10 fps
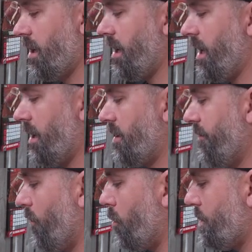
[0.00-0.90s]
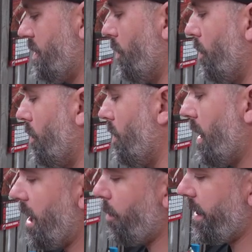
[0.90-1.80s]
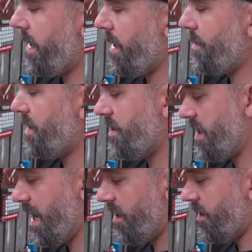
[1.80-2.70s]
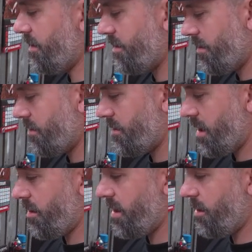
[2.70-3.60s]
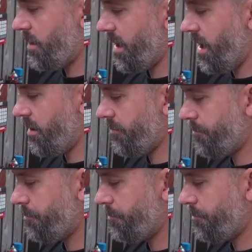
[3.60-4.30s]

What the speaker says: and conform to all OEM standards. So there we go.